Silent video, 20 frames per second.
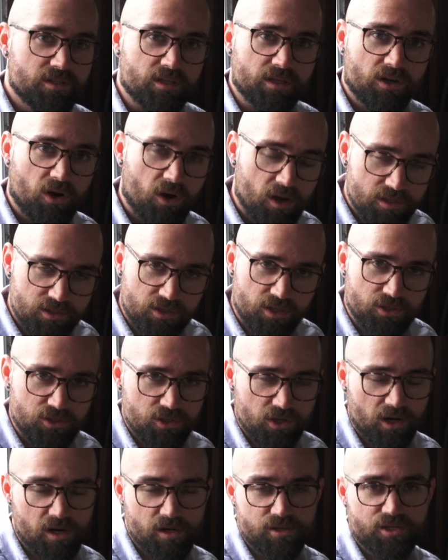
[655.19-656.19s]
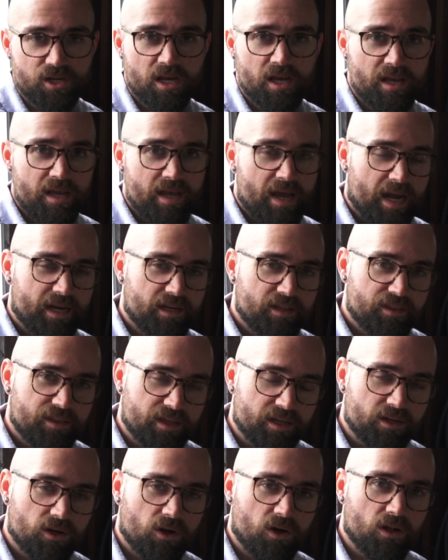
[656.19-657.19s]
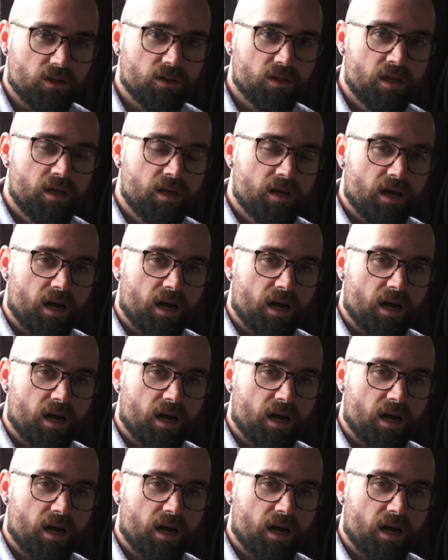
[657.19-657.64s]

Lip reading: the cost to charge, anything at all,